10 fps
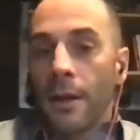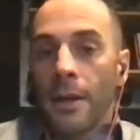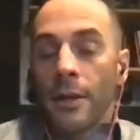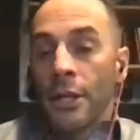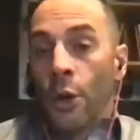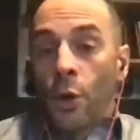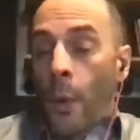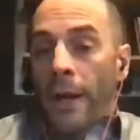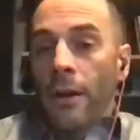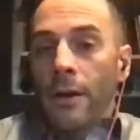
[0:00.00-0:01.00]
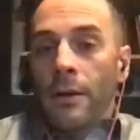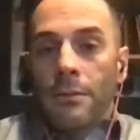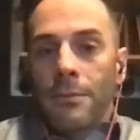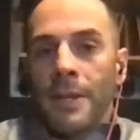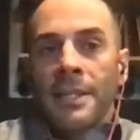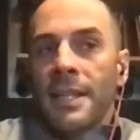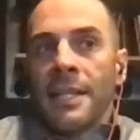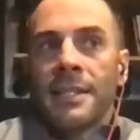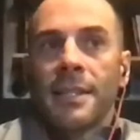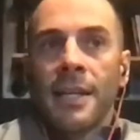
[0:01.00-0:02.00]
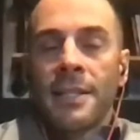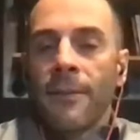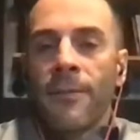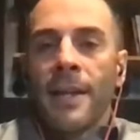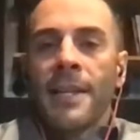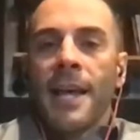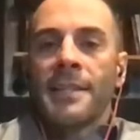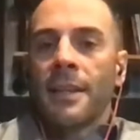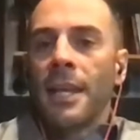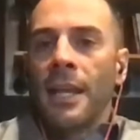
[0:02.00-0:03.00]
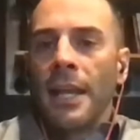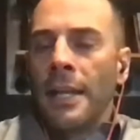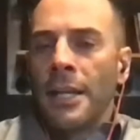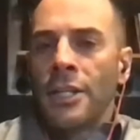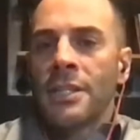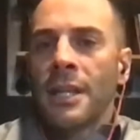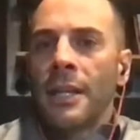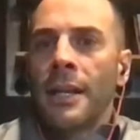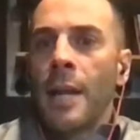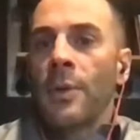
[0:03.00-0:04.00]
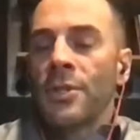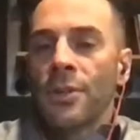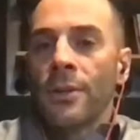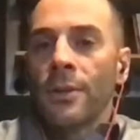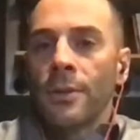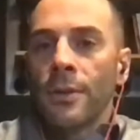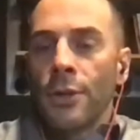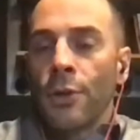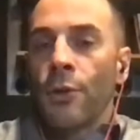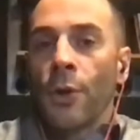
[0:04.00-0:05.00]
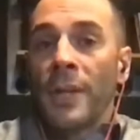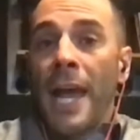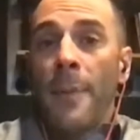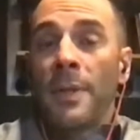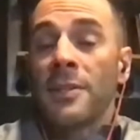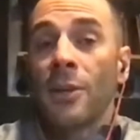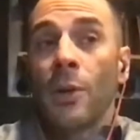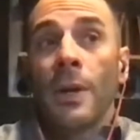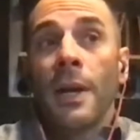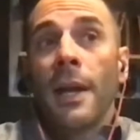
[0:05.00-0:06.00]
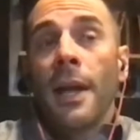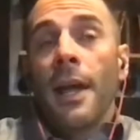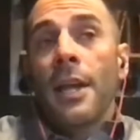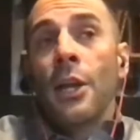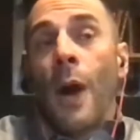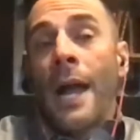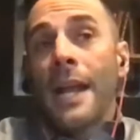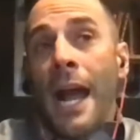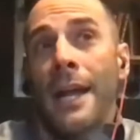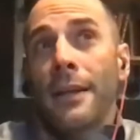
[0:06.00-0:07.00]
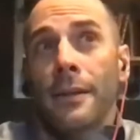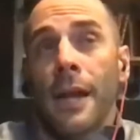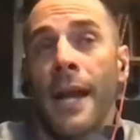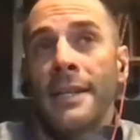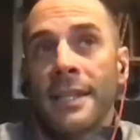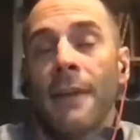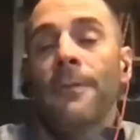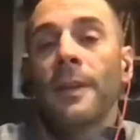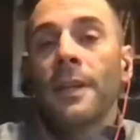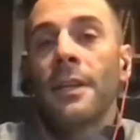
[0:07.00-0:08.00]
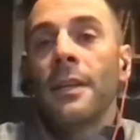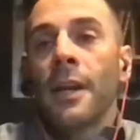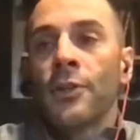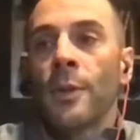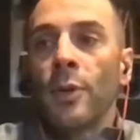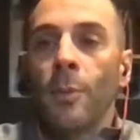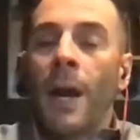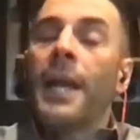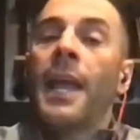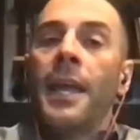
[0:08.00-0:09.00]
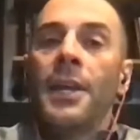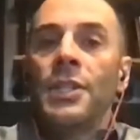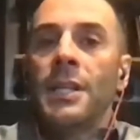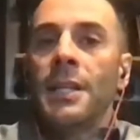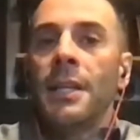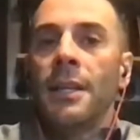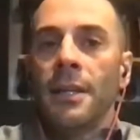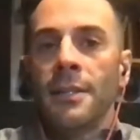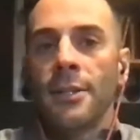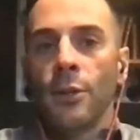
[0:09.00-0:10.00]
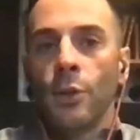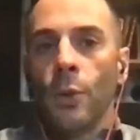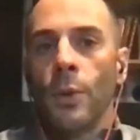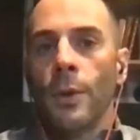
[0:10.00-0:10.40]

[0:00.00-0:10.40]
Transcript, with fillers: you know quicker it's it's it's a fantastic thing it, it, it just it enables your your growth to happen so you know i i i definitely attribute my AEGD to